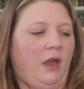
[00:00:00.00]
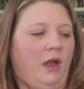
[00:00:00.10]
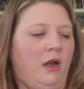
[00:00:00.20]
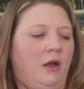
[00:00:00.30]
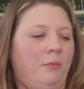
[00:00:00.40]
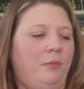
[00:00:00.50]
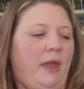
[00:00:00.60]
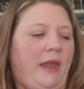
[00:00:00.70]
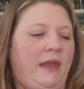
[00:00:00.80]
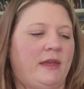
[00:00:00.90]

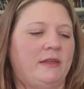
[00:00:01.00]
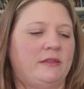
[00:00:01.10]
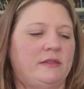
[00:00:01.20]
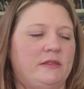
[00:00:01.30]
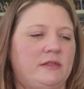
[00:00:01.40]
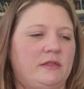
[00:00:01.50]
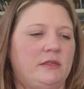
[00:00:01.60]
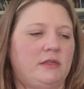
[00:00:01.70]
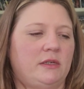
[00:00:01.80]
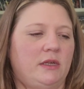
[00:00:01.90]
And
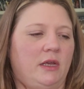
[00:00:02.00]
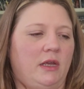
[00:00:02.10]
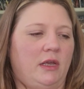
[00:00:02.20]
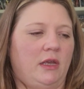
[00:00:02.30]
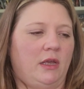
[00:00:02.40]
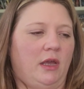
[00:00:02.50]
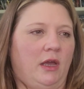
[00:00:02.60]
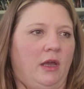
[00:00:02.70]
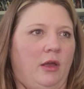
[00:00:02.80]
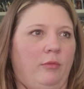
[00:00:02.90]

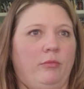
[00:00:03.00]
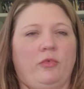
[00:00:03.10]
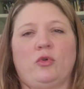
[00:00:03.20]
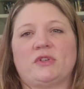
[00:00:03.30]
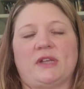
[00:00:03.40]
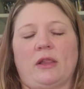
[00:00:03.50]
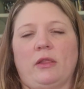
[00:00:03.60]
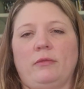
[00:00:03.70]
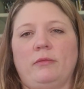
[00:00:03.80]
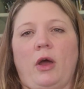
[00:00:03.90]
of course,
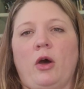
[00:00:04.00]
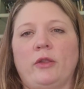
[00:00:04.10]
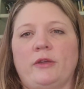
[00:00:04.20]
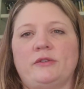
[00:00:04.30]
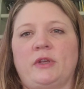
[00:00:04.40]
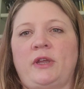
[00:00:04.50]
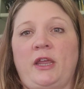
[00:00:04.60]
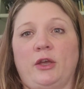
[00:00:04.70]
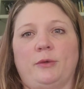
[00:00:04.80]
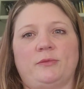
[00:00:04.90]
all those
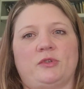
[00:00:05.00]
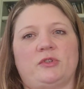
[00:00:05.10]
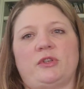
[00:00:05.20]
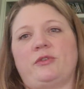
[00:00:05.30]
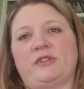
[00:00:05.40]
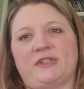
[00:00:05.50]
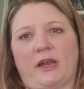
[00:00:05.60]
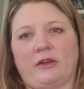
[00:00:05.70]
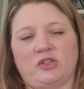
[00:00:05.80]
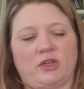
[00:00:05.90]
hymns are so
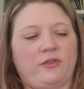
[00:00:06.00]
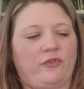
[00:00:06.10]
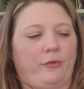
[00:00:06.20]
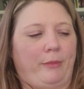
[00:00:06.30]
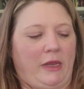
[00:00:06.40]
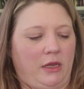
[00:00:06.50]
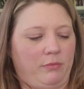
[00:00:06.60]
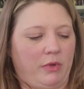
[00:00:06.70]
nostalgic for me,